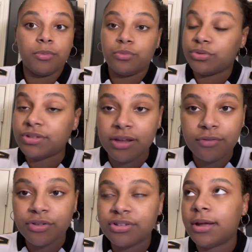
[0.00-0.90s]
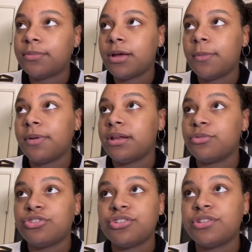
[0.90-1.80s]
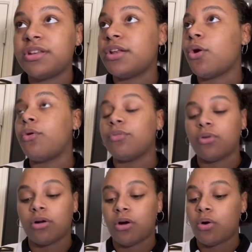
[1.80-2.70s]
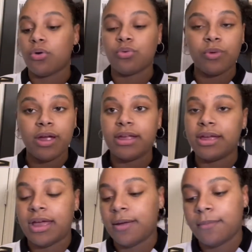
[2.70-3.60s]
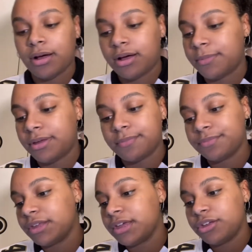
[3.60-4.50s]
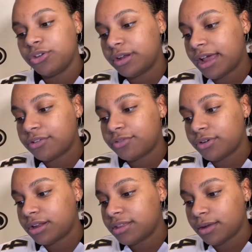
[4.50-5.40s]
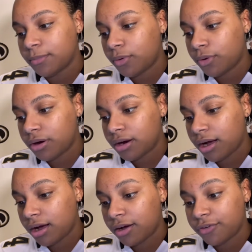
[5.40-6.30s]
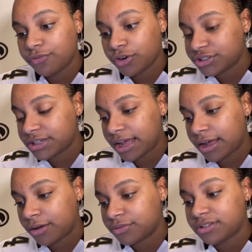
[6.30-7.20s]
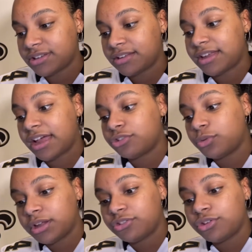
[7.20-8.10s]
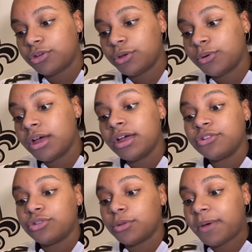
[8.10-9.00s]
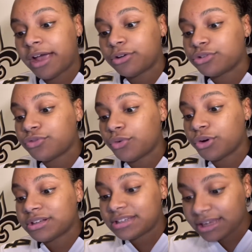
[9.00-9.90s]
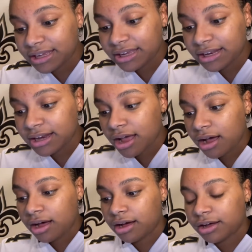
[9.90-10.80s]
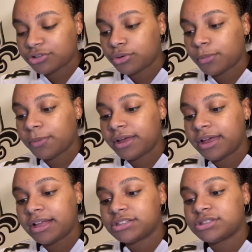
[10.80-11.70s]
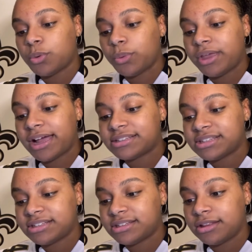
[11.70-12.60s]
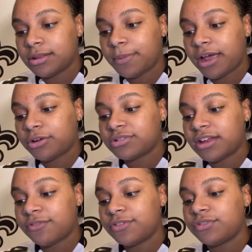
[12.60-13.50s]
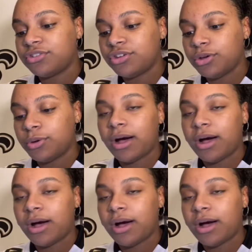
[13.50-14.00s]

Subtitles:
Receivers stepped up, and it was just an overall great game. Couldn't ask for anything more. First downs, the Saints had 22 to the Packers 14. Total plays, we had 60. The Packers had 52.